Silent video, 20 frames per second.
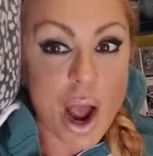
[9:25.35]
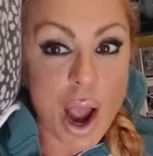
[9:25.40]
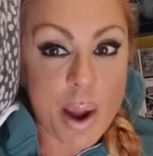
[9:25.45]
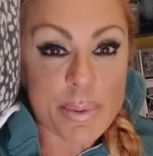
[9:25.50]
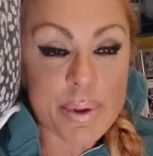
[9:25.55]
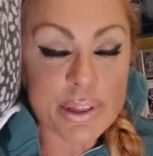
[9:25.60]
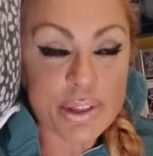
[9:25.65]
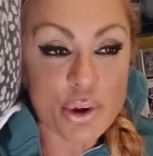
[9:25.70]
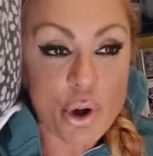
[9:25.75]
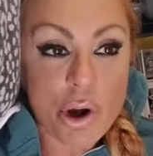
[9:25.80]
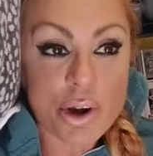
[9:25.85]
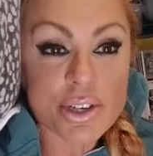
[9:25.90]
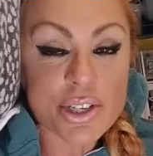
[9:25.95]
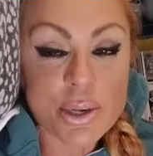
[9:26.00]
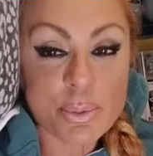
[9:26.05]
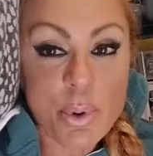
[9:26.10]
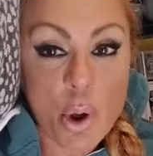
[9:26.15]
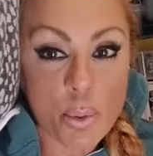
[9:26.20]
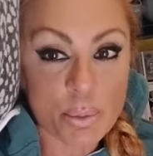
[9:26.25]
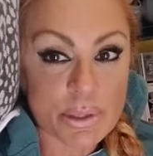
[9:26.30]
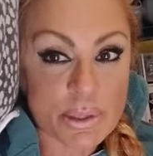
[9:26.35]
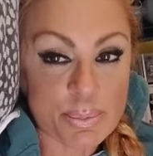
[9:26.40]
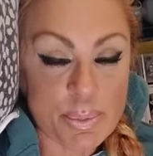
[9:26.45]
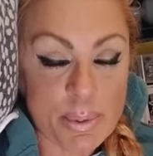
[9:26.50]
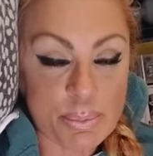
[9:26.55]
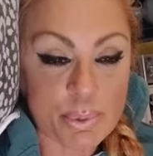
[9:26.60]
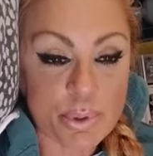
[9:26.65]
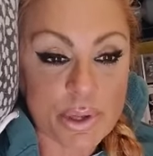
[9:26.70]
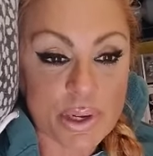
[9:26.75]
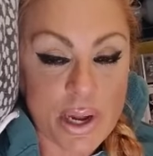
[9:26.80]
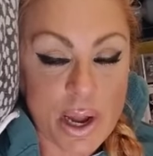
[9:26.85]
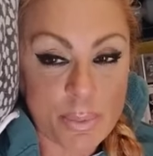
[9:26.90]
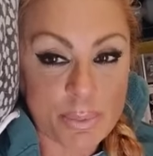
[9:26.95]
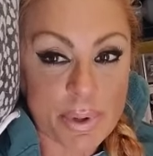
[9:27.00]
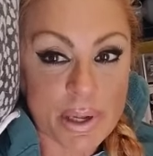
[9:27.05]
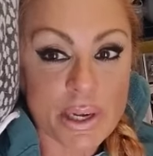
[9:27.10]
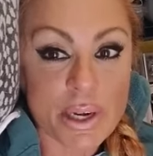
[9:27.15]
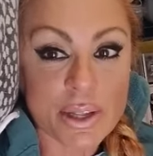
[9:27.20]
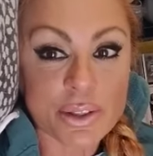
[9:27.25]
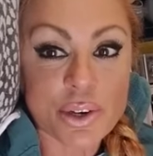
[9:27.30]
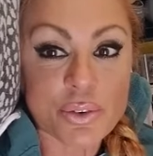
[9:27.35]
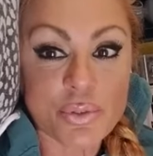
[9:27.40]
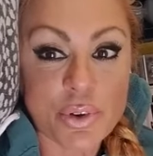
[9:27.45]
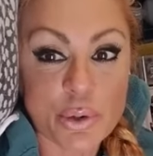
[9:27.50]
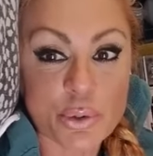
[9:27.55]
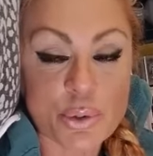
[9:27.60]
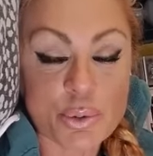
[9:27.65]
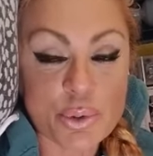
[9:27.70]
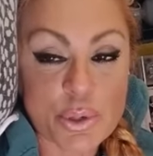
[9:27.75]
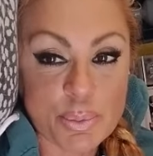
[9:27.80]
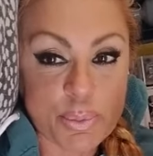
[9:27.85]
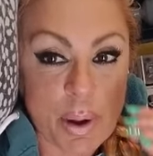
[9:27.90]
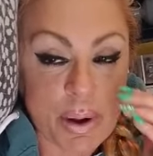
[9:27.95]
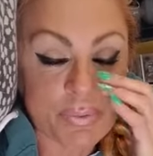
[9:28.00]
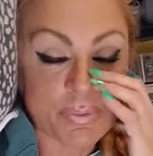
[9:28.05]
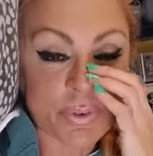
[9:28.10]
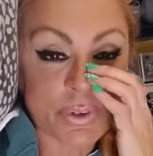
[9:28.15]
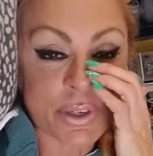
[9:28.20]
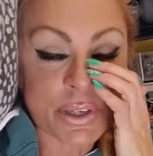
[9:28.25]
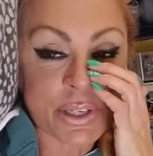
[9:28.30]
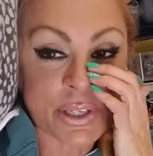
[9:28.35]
I mean, there are some homeless people that come in and they're very respectful.